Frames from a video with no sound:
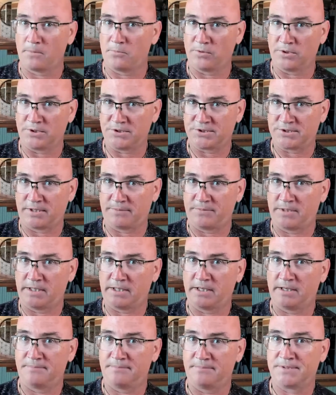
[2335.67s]
when
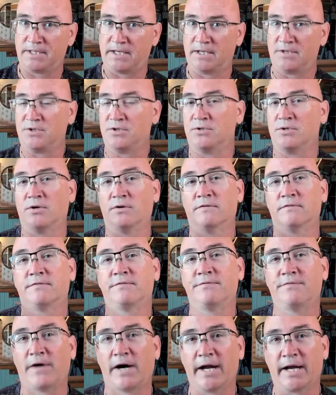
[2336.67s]
something comes in you don't
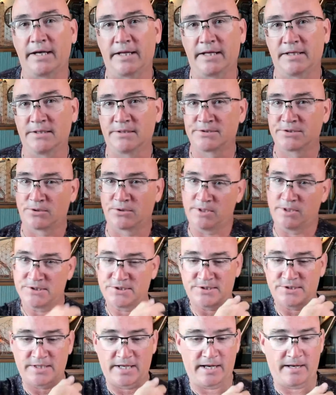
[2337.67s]
fight it so
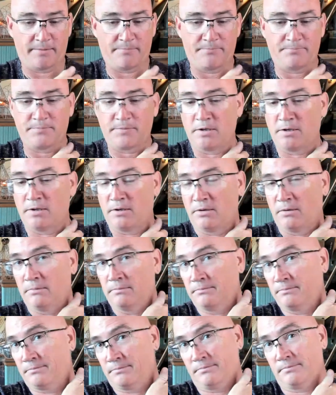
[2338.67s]
let's say you
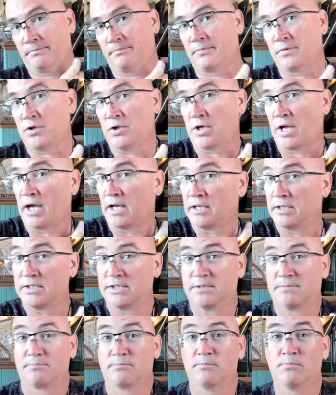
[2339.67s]
know you got
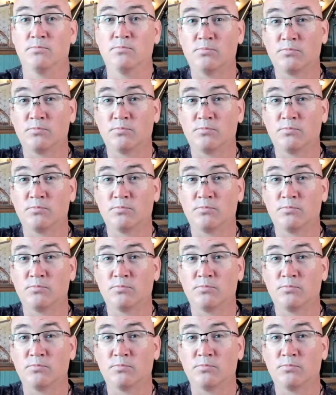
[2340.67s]
this